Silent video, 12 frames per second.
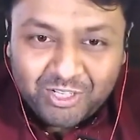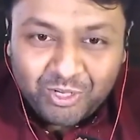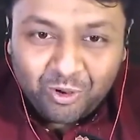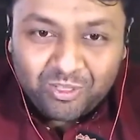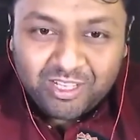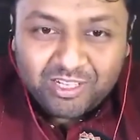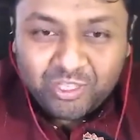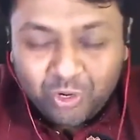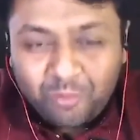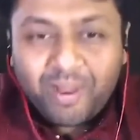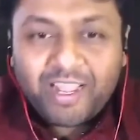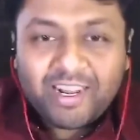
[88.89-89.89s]
So
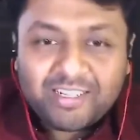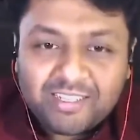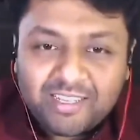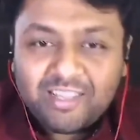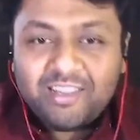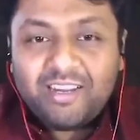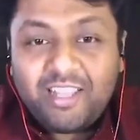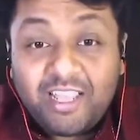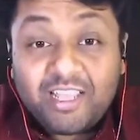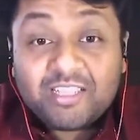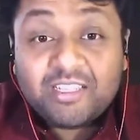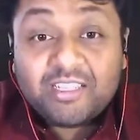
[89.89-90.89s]
this two buckets
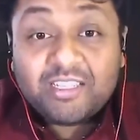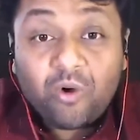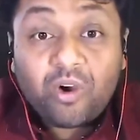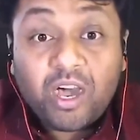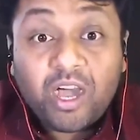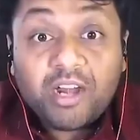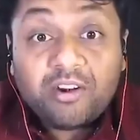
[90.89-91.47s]
theory is now